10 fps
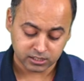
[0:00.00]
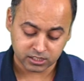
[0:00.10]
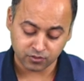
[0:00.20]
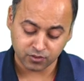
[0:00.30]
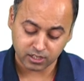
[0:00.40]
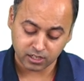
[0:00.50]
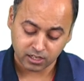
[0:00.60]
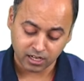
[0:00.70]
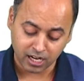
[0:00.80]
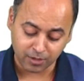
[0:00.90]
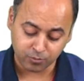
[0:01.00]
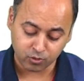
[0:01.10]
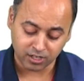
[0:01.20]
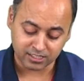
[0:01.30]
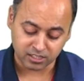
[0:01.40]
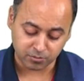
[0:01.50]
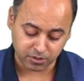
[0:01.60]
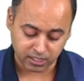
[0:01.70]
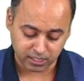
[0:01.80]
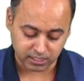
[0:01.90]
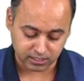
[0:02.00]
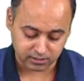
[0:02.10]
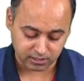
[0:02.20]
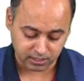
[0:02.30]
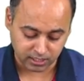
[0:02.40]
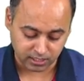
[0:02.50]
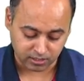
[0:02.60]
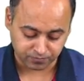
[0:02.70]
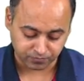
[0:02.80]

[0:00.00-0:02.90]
severe hypoglycemia is there.